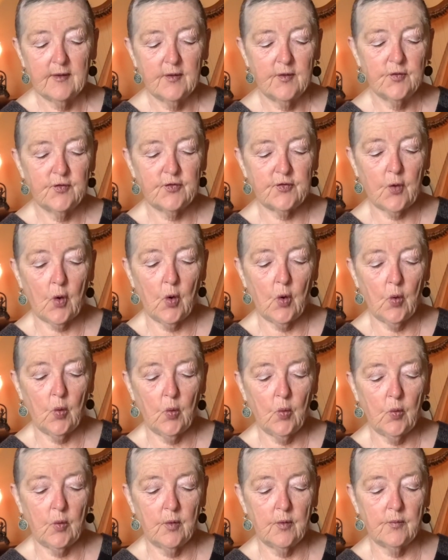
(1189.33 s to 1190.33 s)

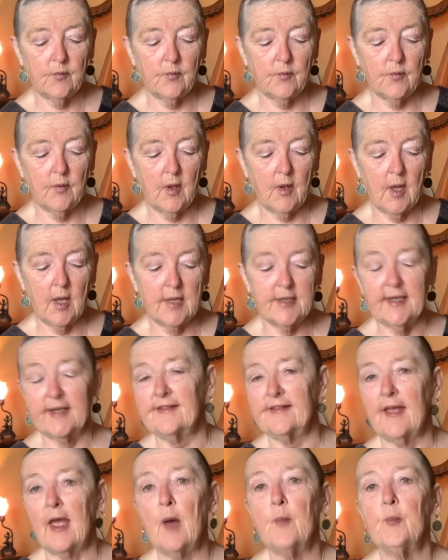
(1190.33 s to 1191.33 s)
So an
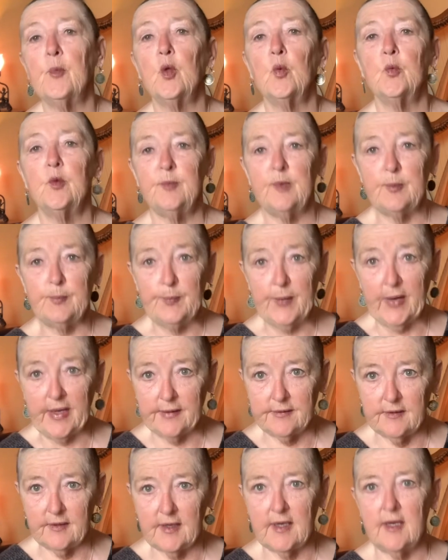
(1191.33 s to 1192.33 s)
example would be
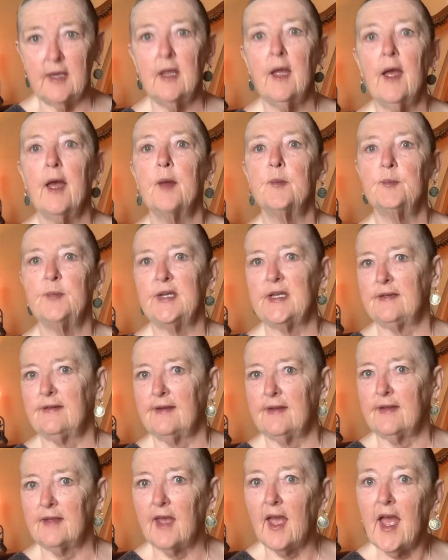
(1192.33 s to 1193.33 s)
Bundy and
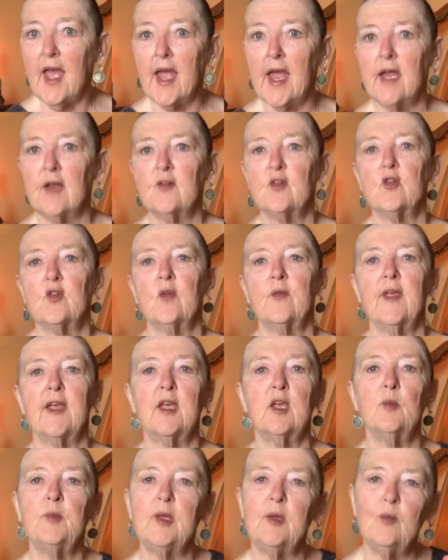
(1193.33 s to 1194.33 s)
BTK. So they
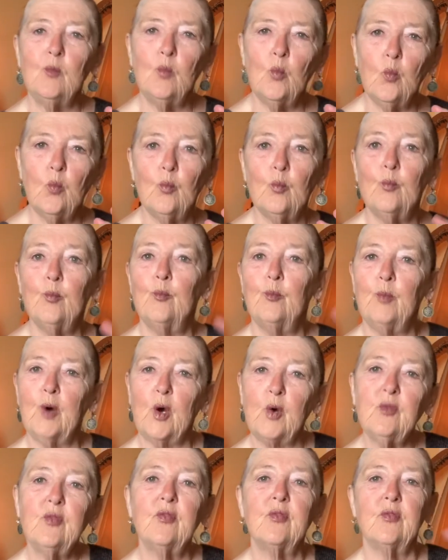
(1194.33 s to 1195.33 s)
could be
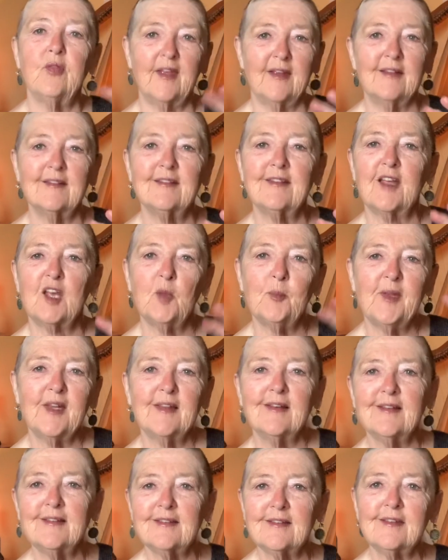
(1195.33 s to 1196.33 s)
both things. They could be
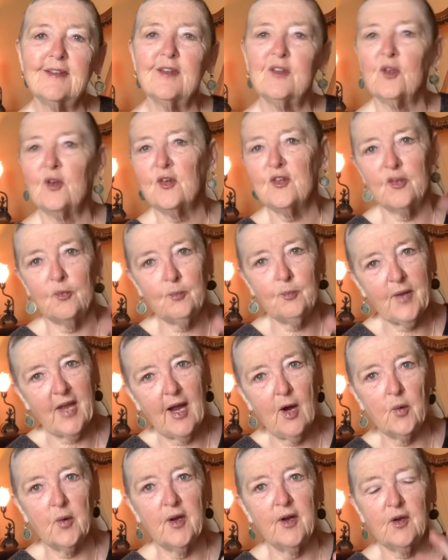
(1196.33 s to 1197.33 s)
lust killers and
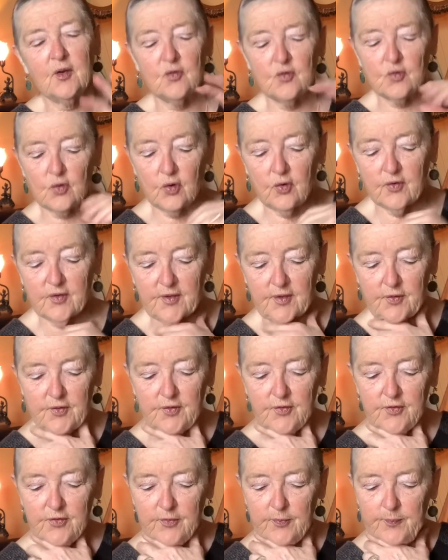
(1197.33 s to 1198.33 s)
power and control
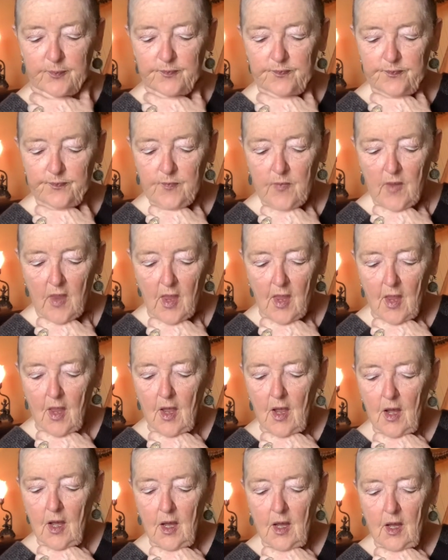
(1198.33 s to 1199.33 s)
killers.
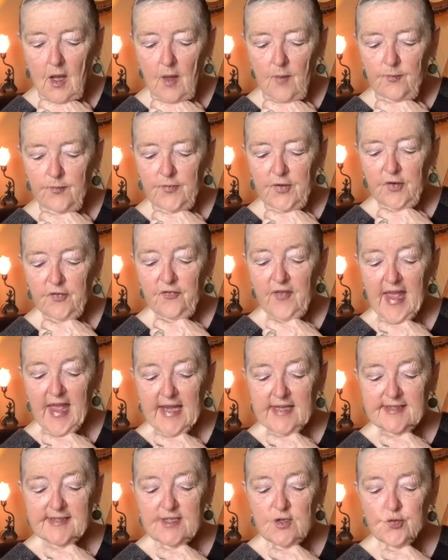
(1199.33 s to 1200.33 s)
They're
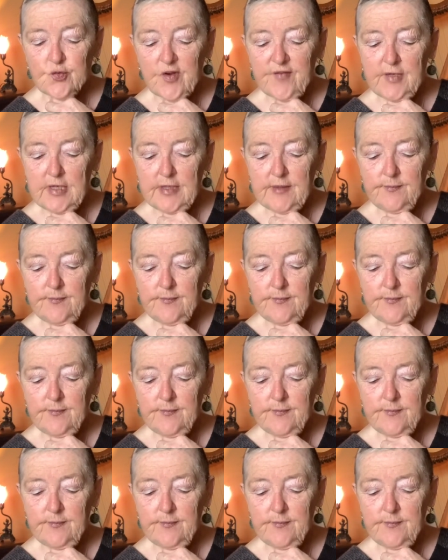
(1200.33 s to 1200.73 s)
fantasy driven.